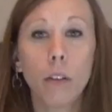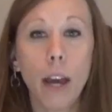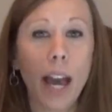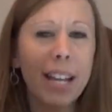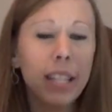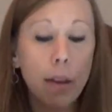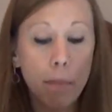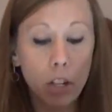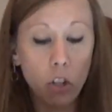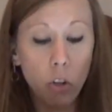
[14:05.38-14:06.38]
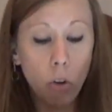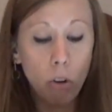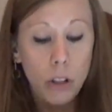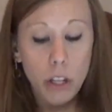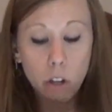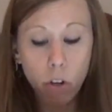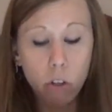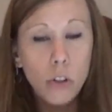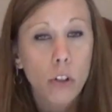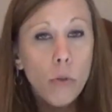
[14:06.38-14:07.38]
Okay, as I mentioned earlier,
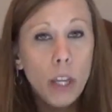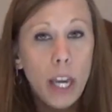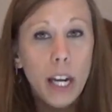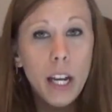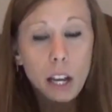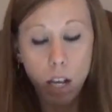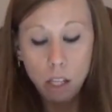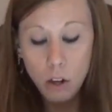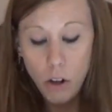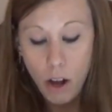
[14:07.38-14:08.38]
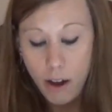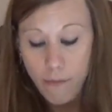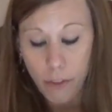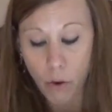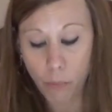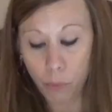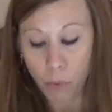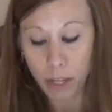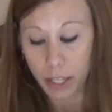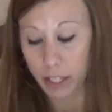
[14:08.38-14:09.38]
you do get a little
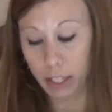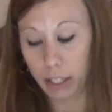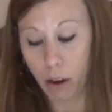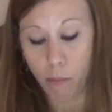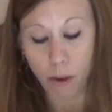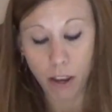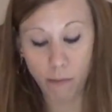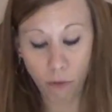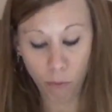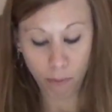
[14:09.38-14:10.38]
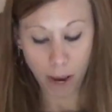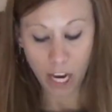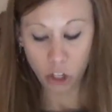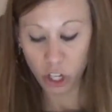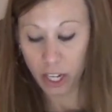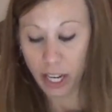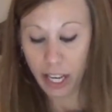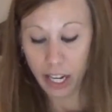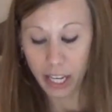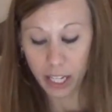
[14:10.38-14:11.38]
envelope with some information
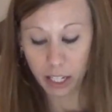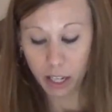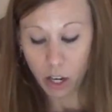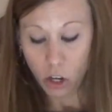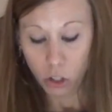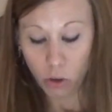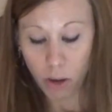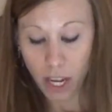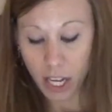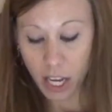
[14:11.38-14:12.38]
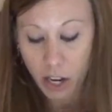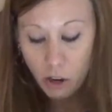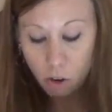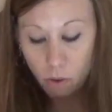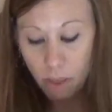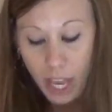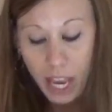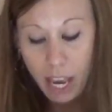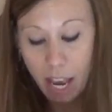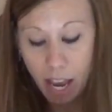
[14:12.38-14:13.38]
in it. So in here
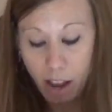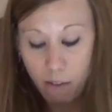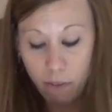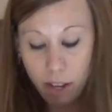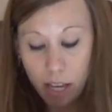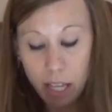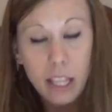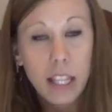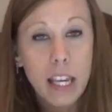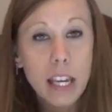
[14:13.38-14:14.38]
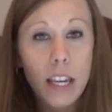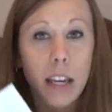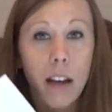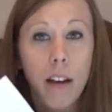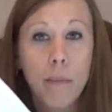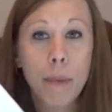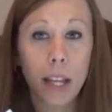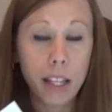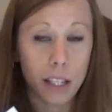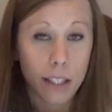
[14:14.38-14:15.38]
they have the
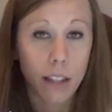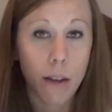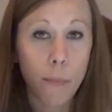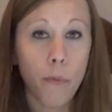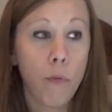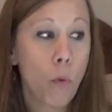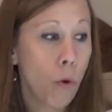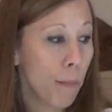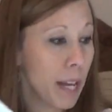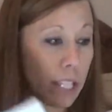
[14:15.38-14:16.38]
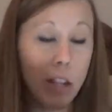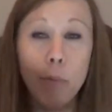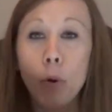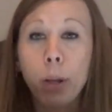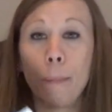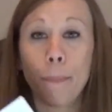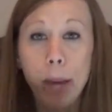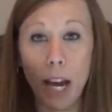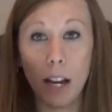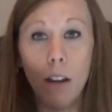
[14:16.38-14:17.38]
mailing slip for basically putting
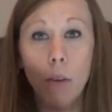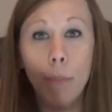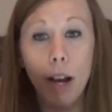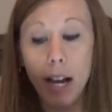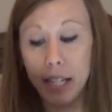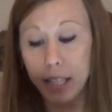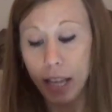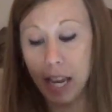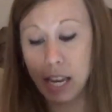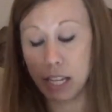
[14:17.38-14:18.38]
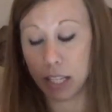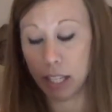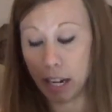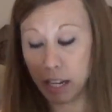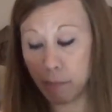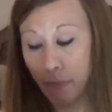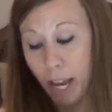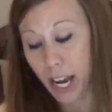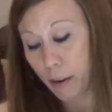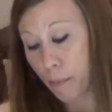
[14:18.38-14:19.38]
back on the box and sending
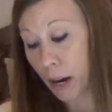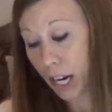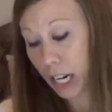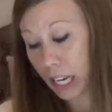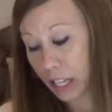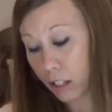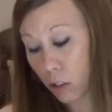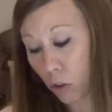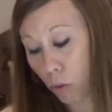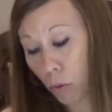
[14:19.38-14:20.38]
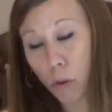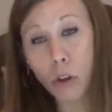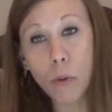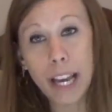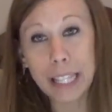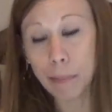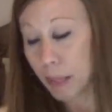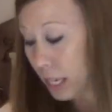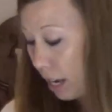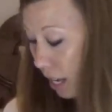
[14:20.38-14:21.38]
back. Mine is through
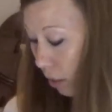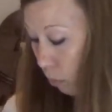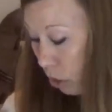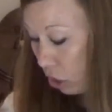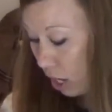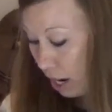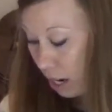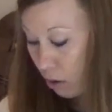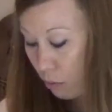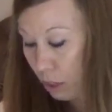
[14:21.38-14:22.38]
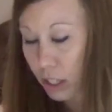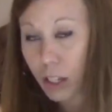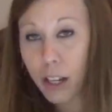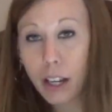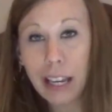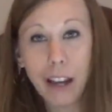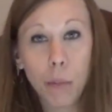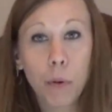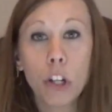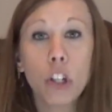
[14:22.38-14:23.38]
USPS, which I always
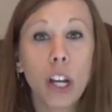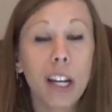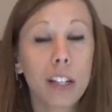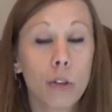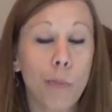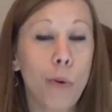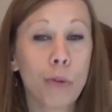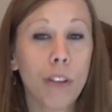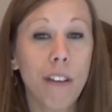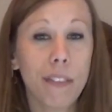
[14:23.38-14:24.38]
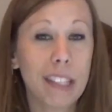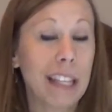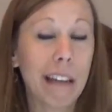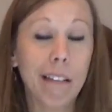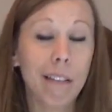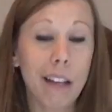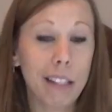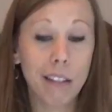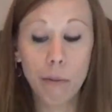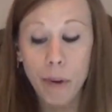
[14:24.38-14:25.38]
appreciate because the post office is like
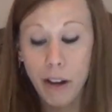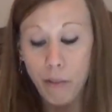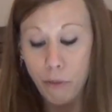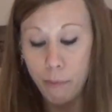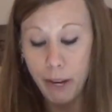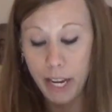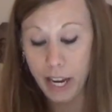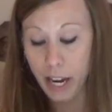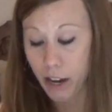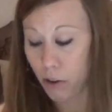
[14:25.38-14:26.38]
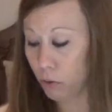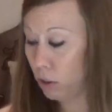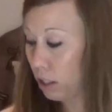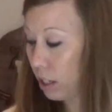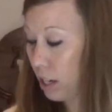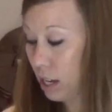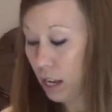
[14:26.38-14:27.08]
less than a mile from my house.